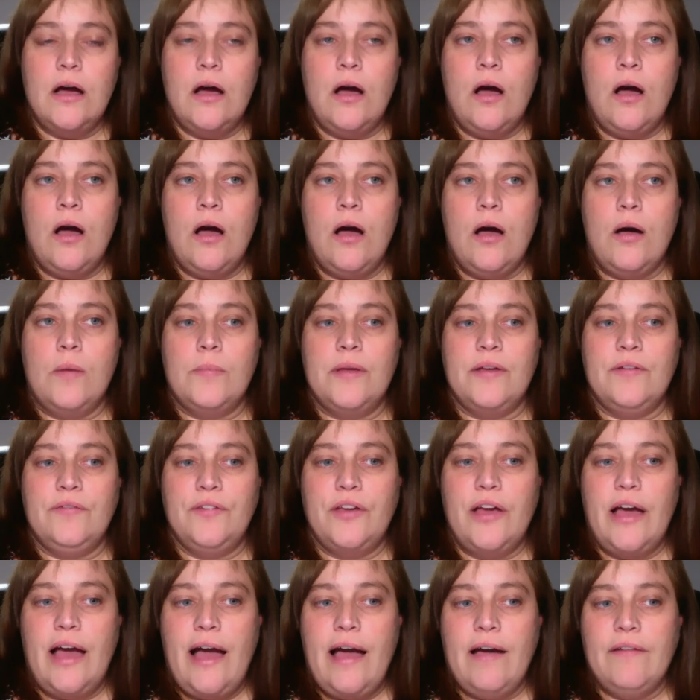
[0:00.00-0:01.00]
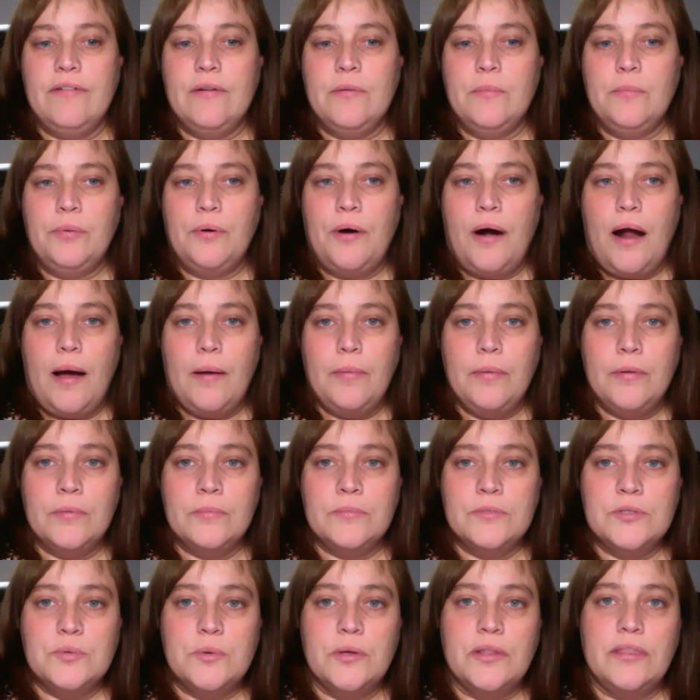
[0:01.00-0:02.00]
If you're having
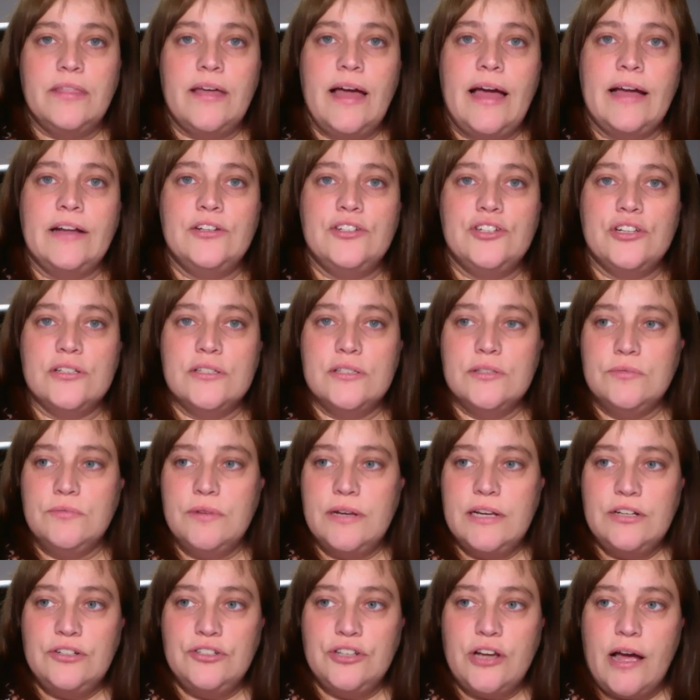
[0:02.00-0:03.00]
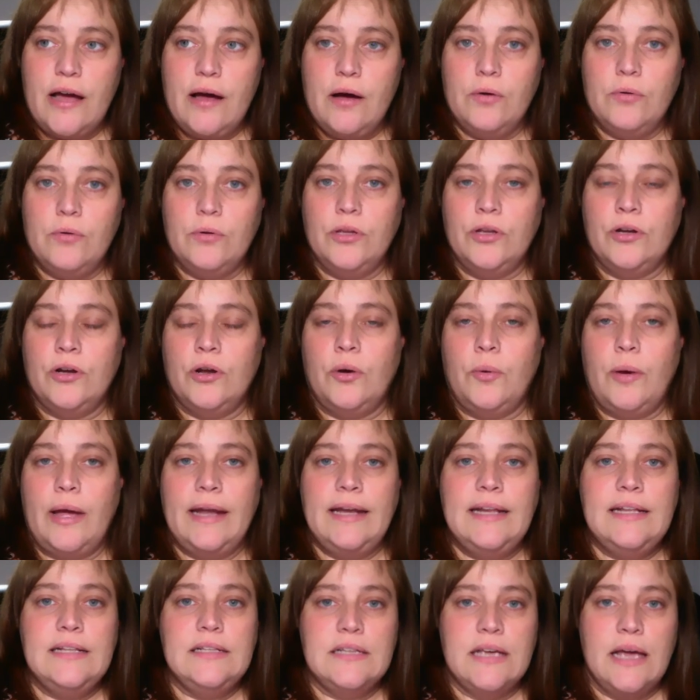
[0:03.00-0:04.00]
problems with that, just reach out.
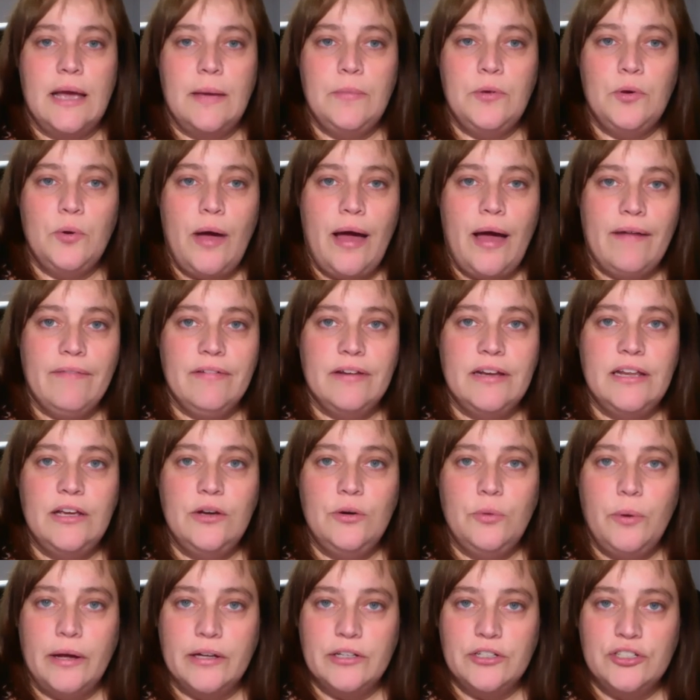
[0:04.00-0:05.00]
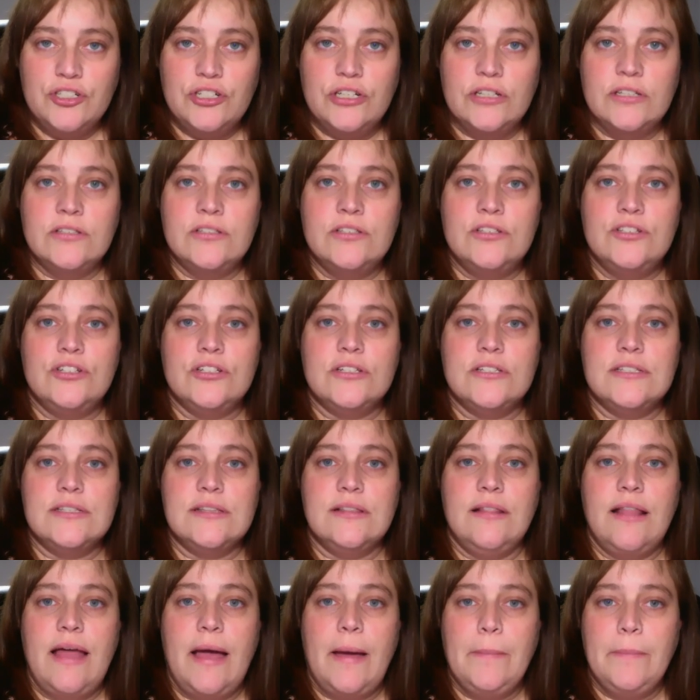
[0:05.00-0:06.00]
Anytime you have any questions,
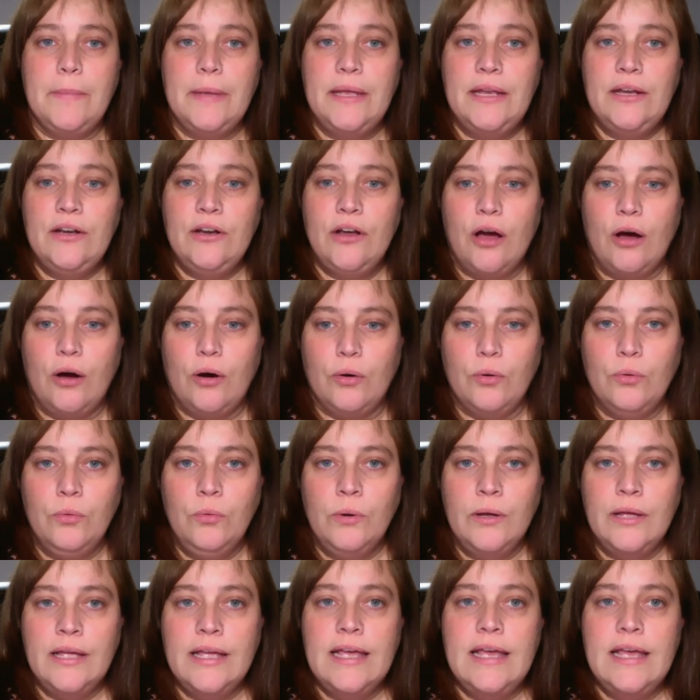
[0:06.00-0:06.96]
just let me know.